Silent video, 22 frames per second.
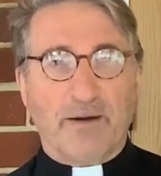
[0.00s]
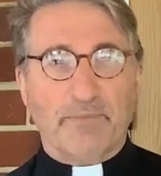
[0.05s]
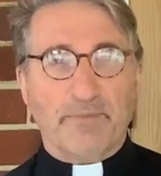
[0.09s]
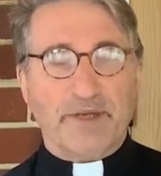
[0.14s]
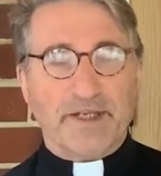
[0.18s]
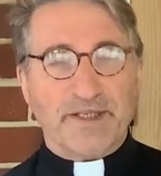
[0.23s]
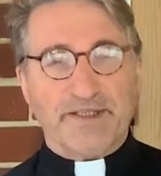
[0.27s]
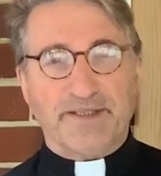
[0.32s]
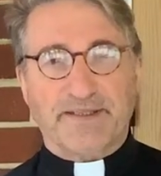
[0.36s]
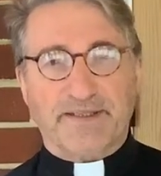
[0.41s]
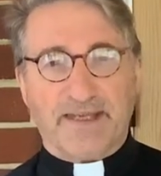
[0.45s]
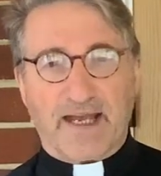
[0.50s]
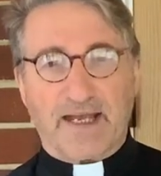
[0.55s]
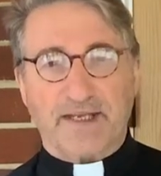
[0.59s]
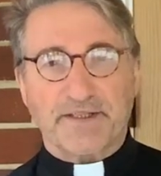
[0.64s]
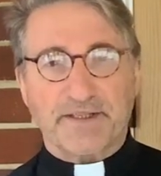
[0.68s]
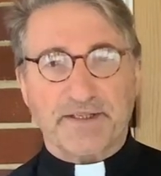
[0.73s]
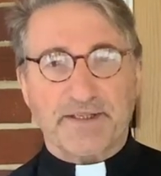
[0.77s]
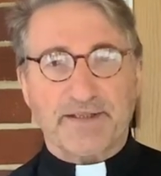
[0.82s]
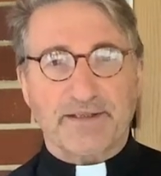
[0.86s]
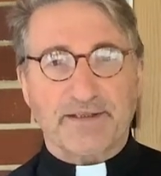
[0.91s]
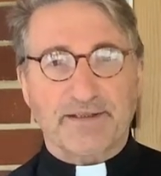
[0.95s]
his
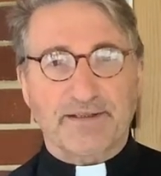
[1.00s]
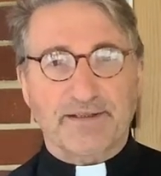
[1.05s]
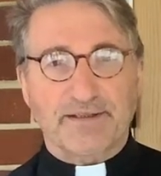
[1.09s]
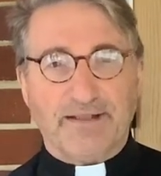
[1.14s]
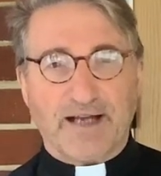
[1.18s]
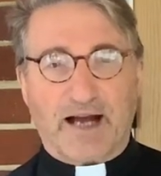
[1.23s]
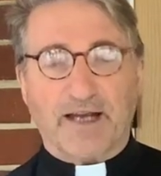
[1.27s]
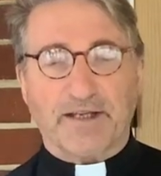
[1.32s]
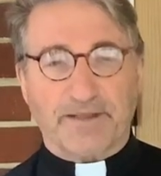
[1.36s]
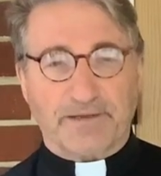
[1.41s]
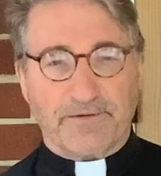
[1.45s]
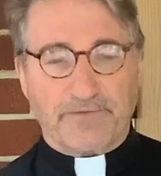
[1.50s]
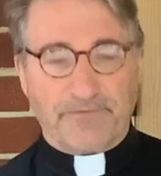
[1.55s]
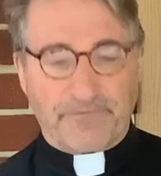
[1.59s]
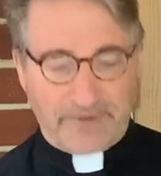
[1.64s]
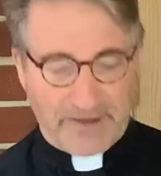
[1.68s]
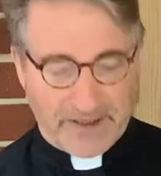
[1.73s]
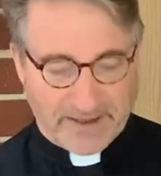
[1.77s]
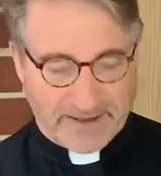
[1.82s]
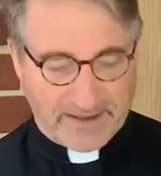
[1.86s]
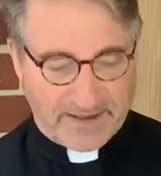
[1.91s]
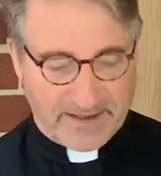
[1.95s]
guests got to
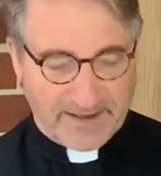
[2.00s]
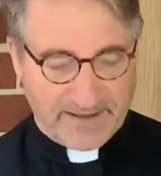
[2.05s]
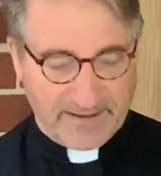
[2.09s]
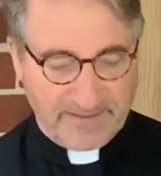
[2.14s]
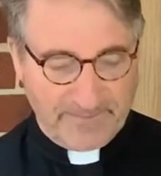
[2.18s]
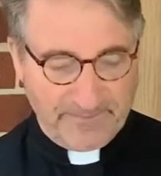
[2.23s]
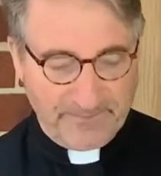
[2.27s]
feast.